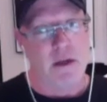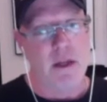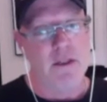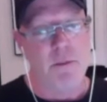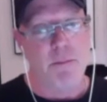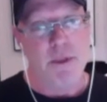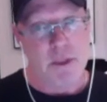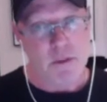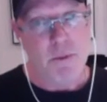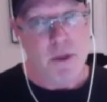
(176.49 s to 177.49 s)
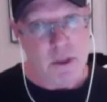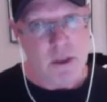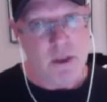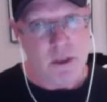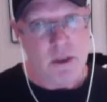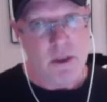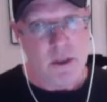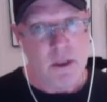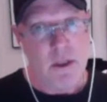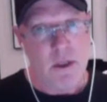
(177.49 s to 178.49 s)
It's a business book
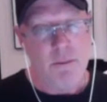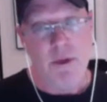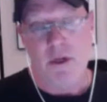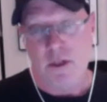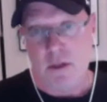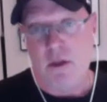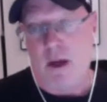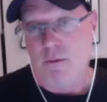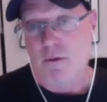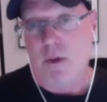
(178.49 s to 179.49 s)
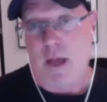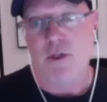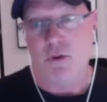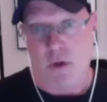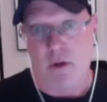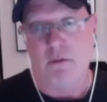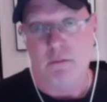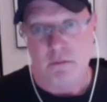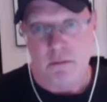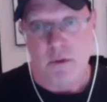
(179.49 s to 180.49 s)
because I was, as you know,
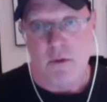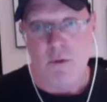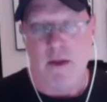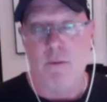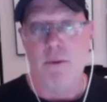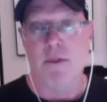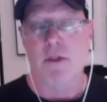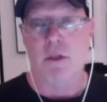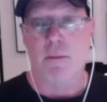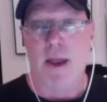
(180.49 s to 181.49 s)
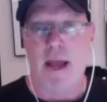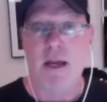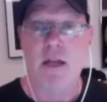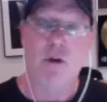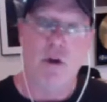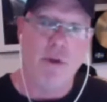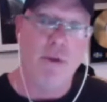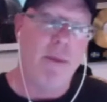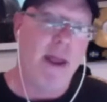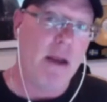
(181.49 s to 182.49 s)
ran the business of the band, and the
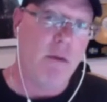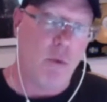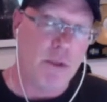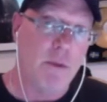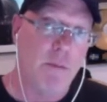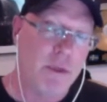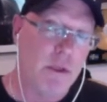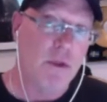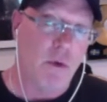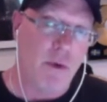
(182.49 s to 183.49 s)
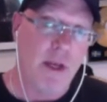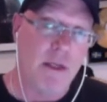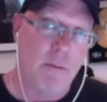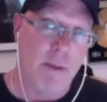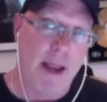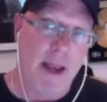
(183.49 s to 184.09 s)
band was a business-oriented band,